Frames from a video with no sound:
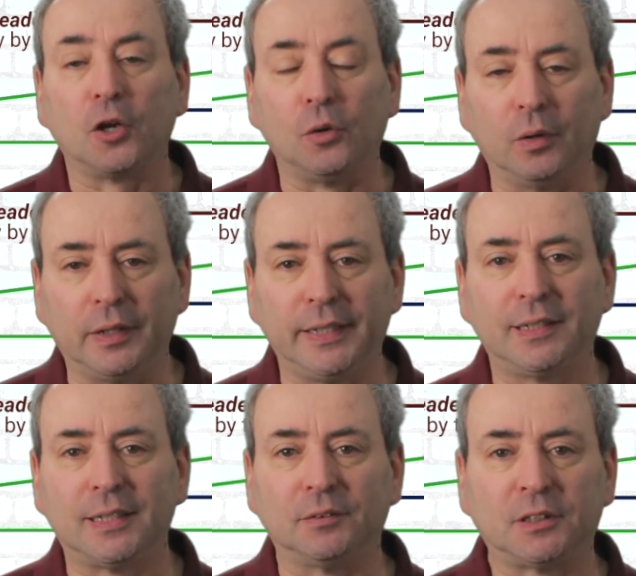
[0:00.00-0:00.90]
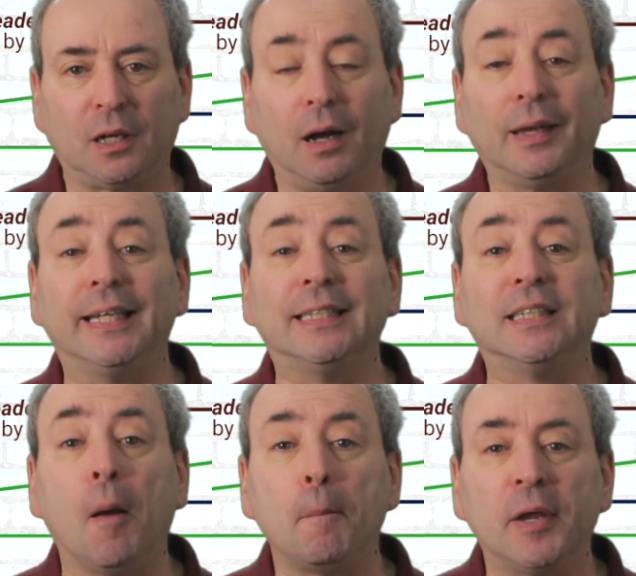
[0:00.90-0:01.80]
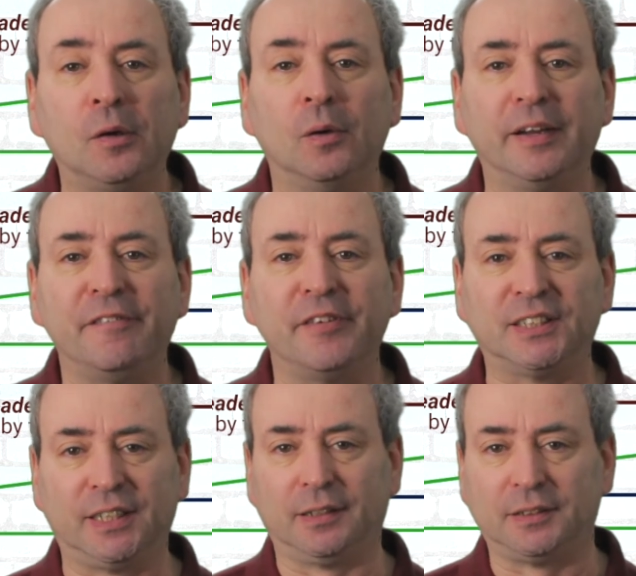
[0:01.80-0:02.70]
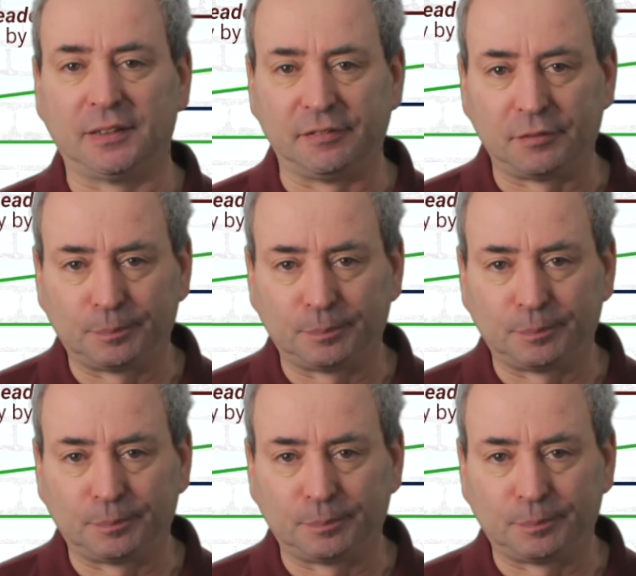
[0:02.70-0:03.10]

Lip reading: Your leadership style is purely facilitative.